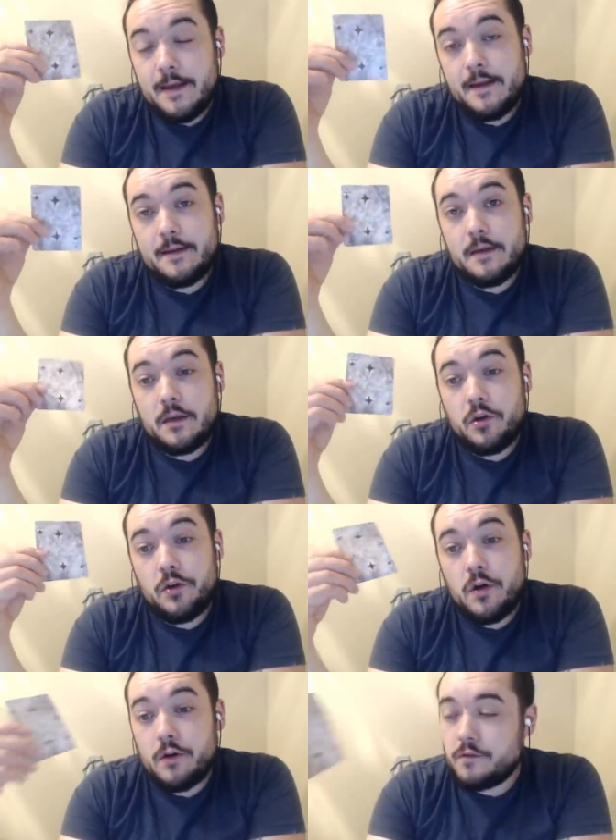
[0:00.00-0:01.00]
and it
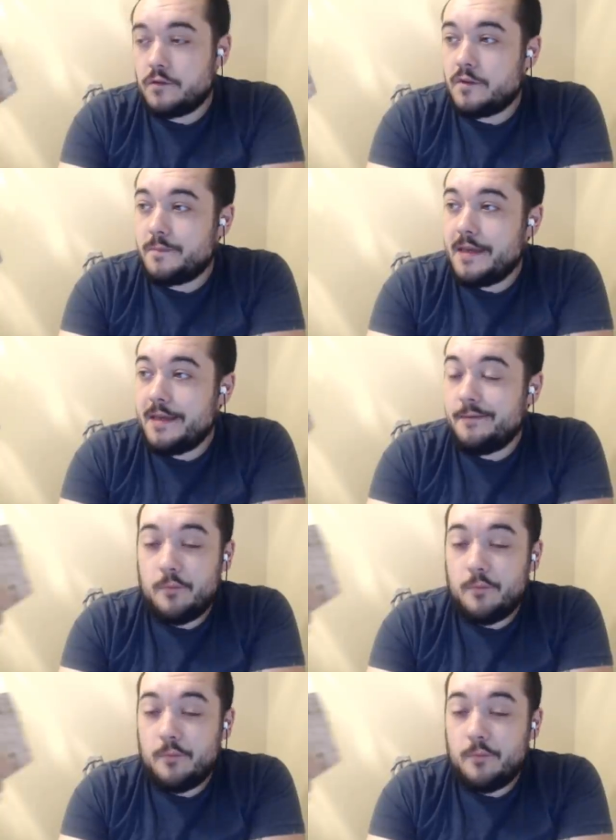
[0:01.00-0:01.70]
could also just be